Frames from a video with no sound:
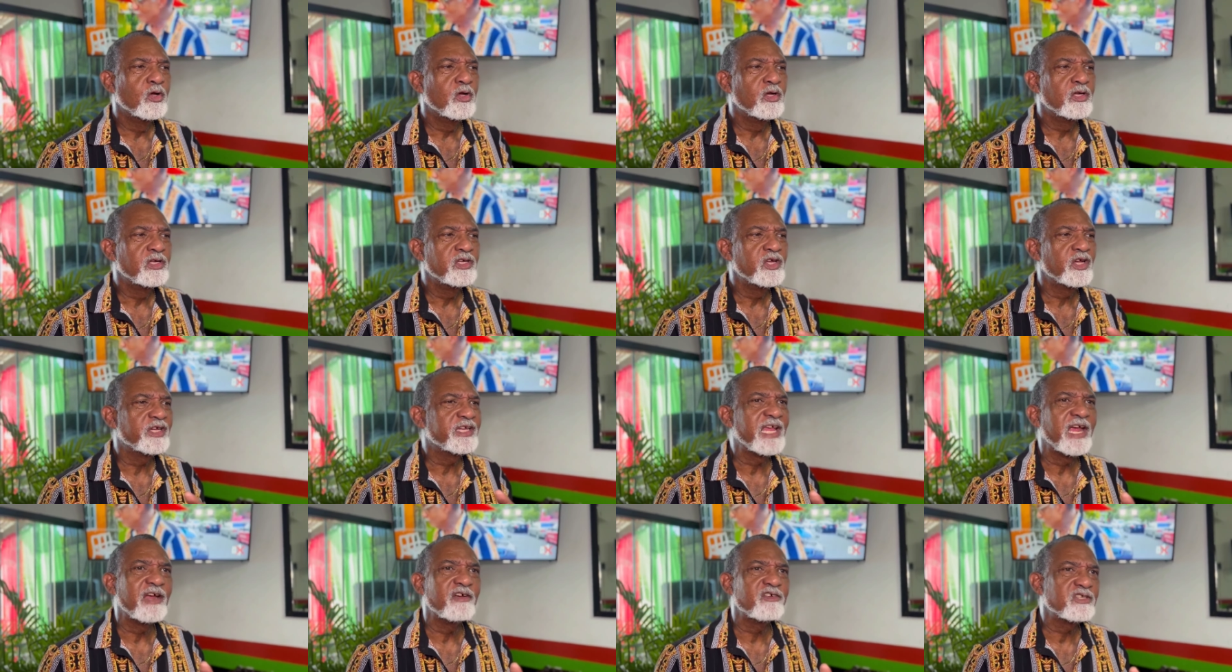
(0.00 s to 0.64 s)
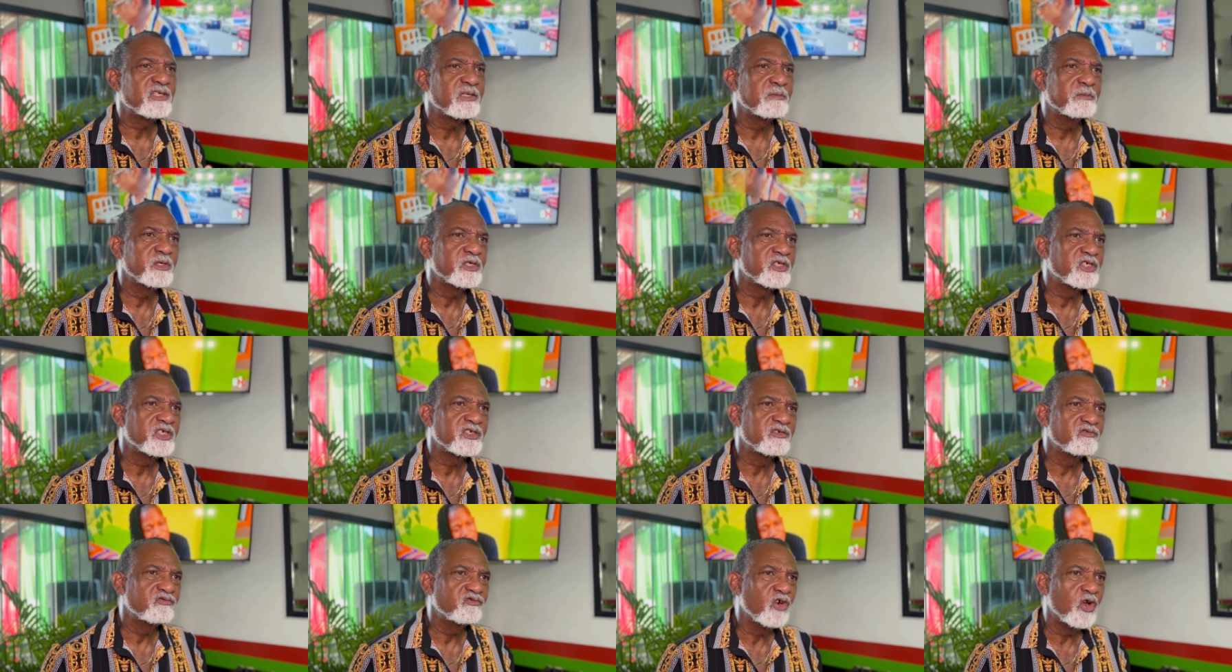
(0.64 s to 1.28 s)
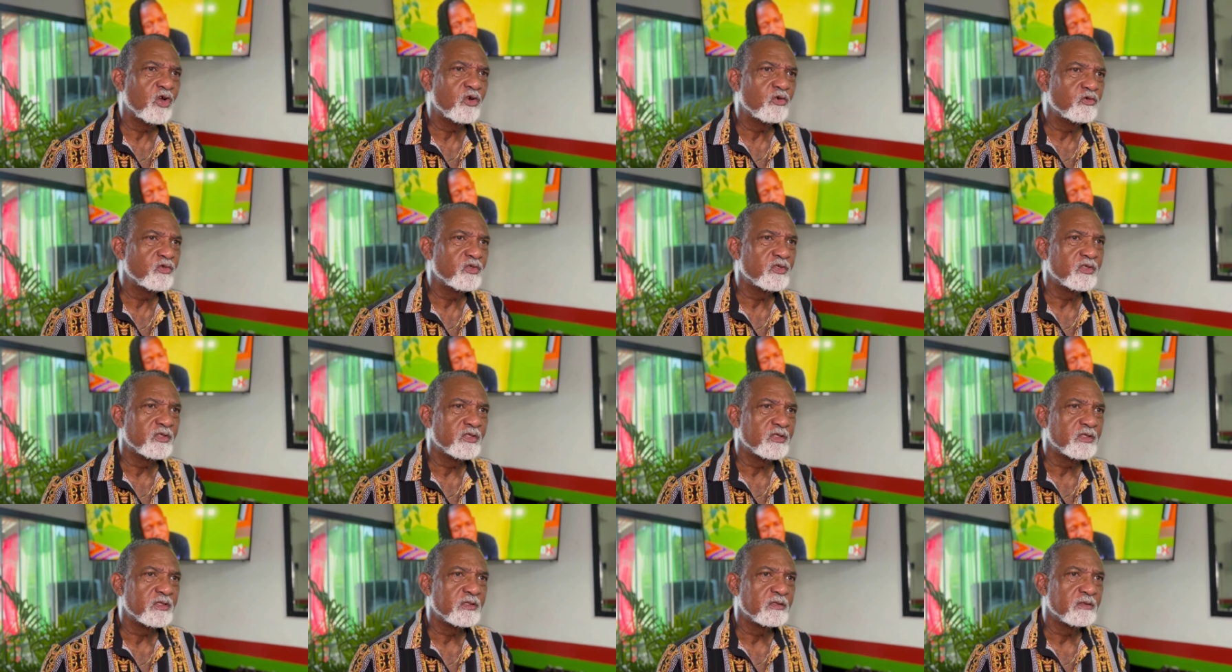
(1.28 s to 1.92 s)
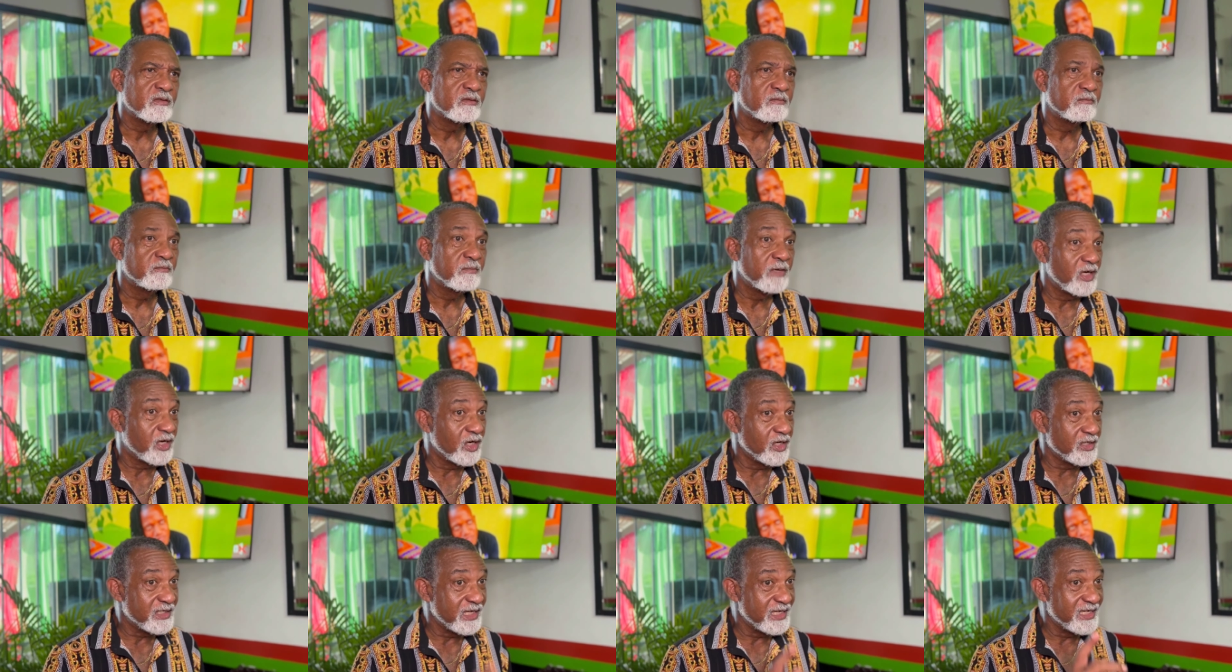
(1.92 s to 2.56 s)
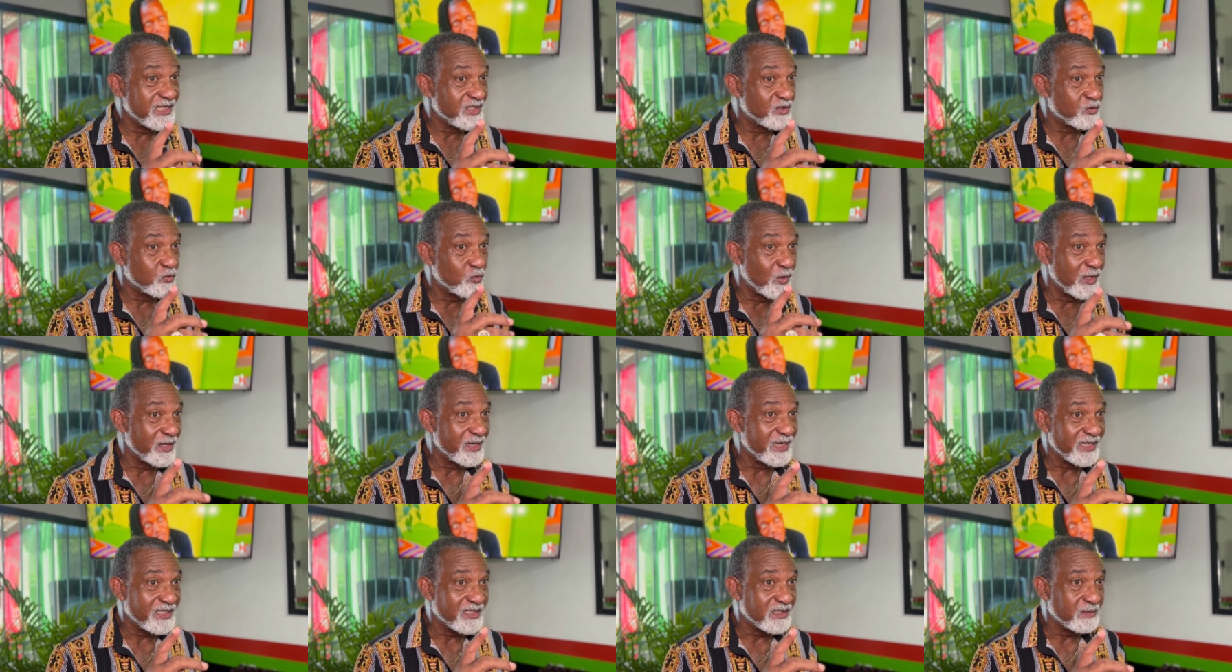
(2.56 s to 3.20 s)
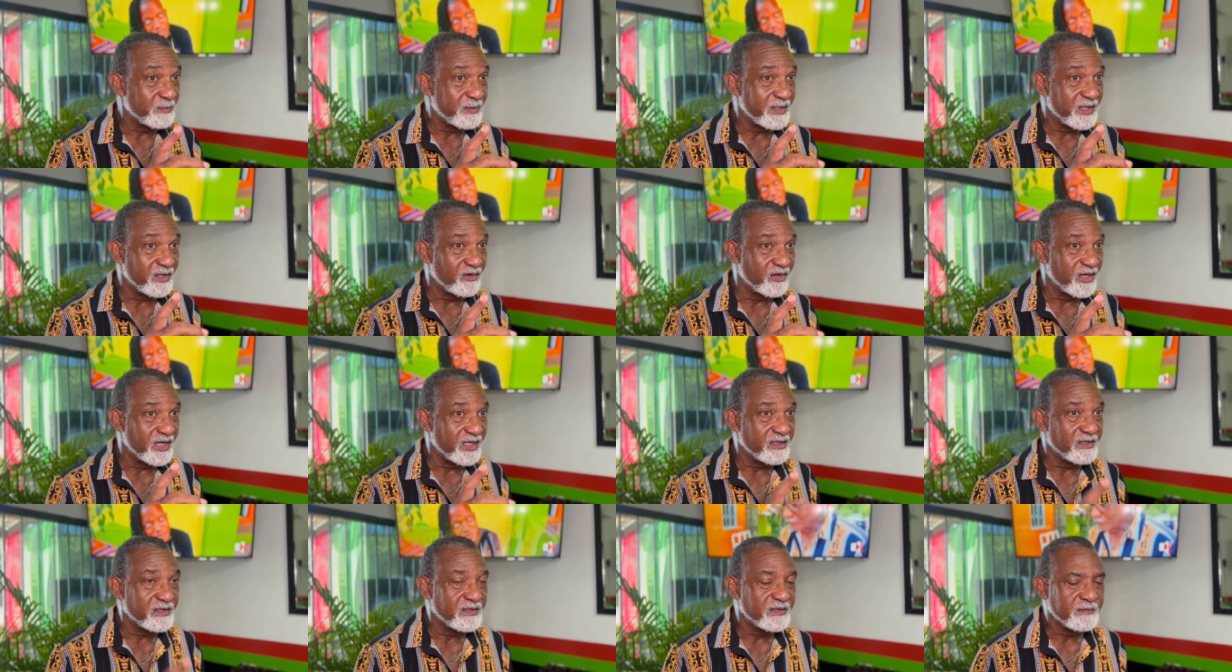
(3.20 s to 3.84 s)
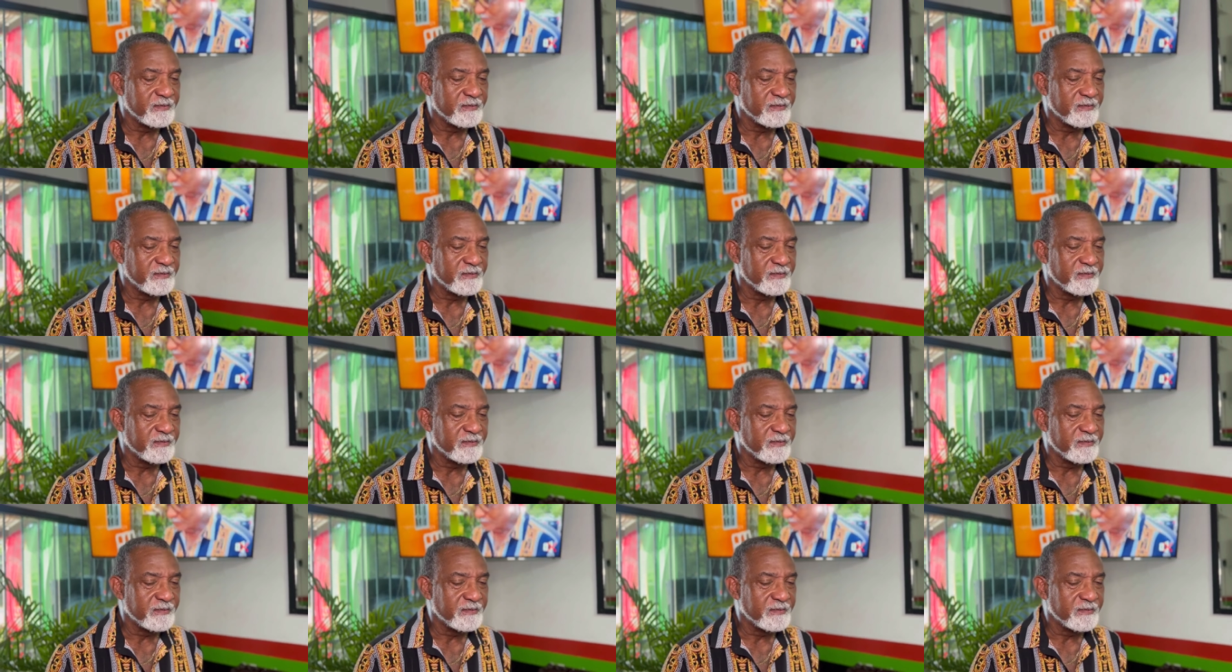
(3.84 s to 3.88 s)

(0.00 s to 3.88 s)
you carry so much rounds because that is one experience